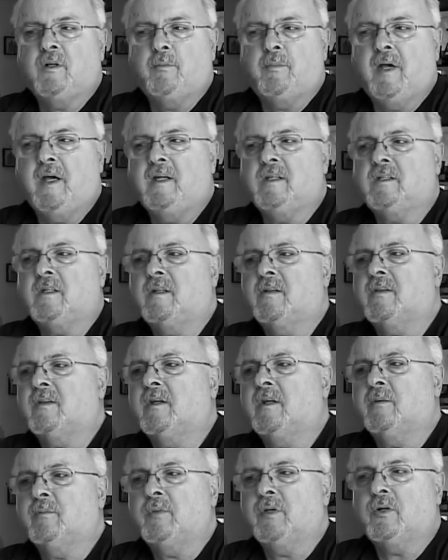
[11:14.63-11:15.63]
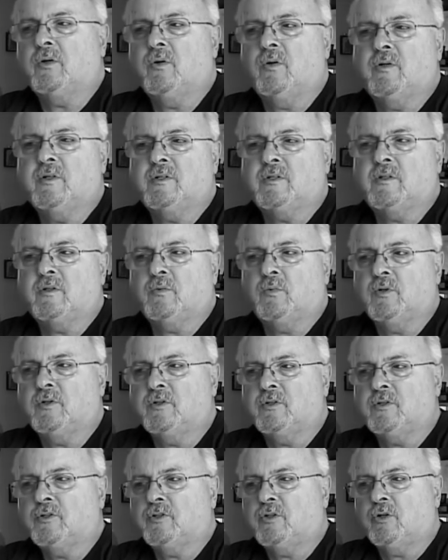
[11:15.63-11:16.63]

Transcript: an amazing thing because there was